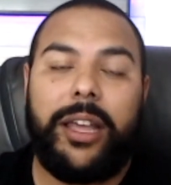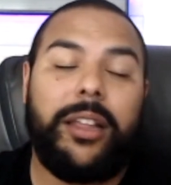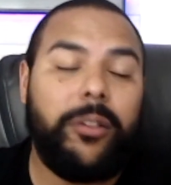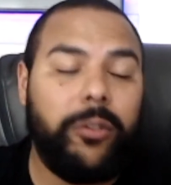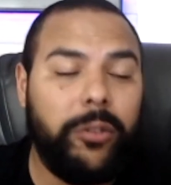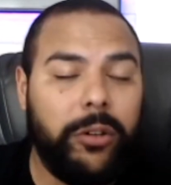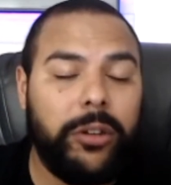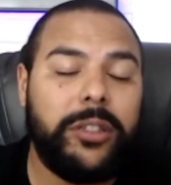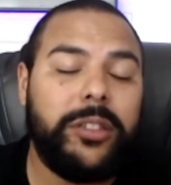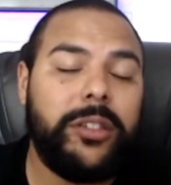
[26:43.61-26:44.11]

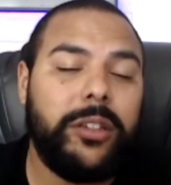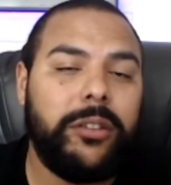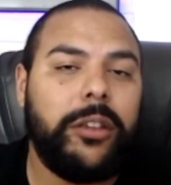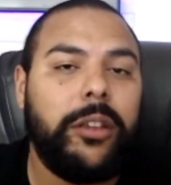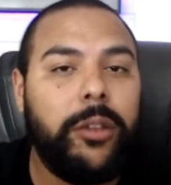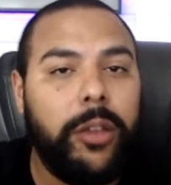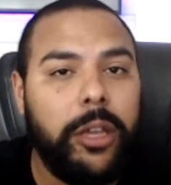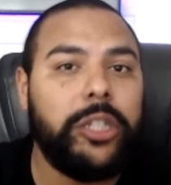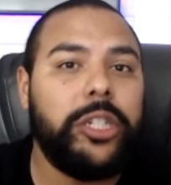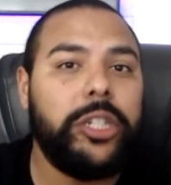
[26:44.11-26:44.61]
or there's a
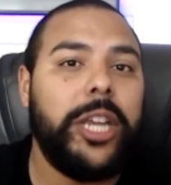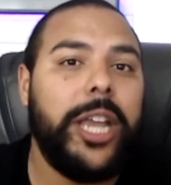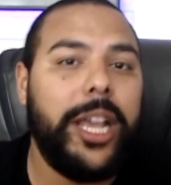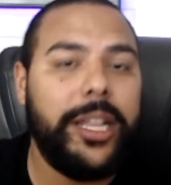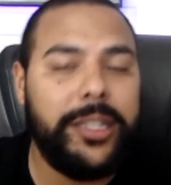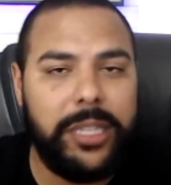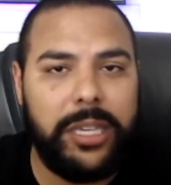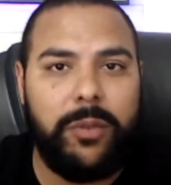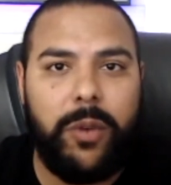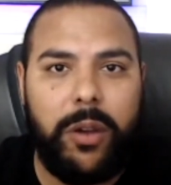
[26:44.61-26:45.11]
good
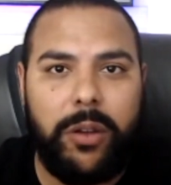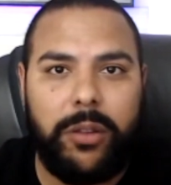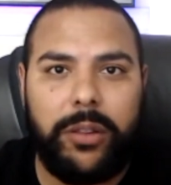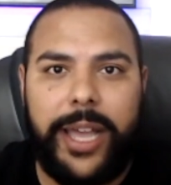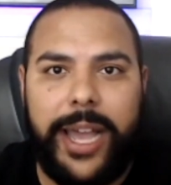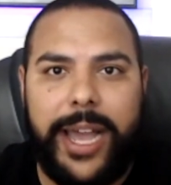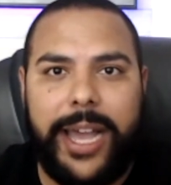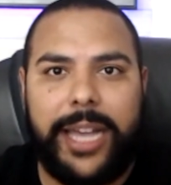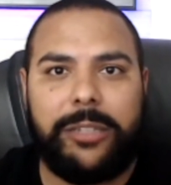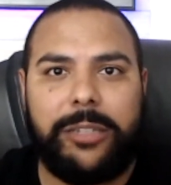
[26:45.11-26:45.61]
chance he won't
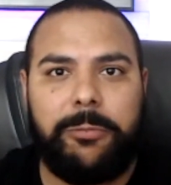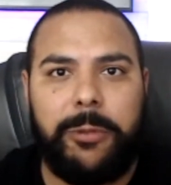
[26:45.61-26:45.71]
last